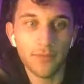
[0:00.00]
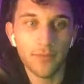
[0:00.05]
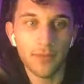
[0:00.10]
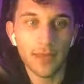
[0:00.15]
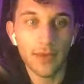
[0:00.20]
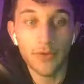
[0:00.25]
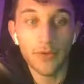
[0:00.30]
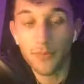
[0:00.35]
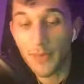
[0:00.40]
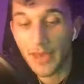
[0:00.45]

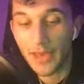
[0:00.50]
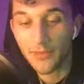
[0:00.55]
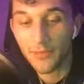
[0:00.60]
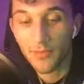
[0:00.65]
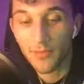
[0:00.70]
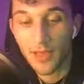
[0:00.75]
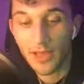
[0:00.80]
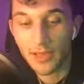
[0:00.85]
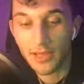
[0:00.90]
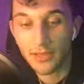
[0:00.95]
He was pass
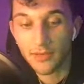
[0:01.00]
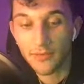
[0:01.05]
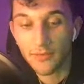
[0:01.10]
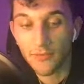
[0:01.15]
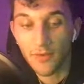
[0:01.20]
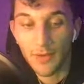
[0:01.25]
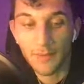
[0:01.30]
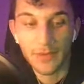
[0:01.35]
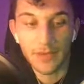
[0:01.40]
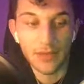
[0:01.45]
blocking.
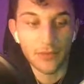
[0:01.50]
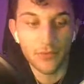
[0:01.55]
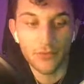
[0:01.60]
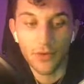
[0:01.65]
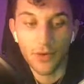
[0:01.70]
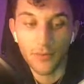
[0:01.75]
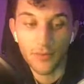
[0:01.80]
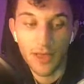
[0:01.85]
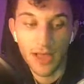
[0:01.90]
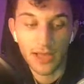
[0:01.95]
I mean, he was
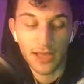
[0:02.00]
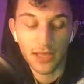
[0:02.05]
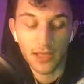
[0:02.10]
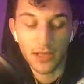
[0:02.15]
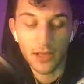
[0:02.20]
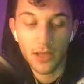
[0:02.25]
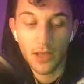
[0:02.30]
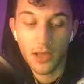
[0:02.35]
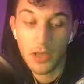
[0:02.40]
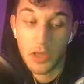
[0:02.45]
run blocking,
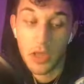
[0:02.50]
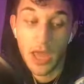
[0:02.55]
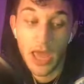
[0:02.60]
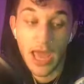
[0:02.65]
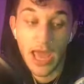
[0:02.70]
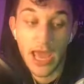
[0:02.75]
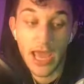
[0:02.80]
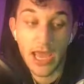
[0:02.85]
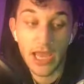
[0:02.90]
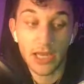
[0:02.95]

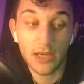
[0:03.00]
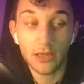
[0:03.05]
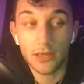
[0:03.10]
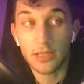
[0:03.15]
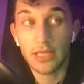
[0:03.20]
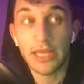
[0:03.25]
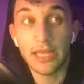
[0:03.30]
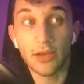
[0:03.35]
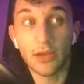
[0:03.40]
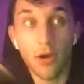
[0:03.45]
and
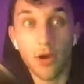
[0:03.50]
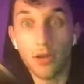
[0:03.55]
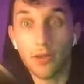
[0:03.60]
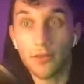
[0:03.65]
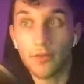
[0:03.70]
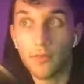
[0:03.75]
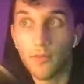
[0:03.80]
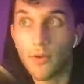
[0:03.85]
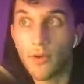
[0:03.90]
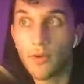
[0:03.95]
he caught some
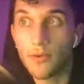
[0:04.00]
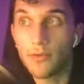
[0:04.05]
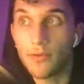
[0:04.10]
balls.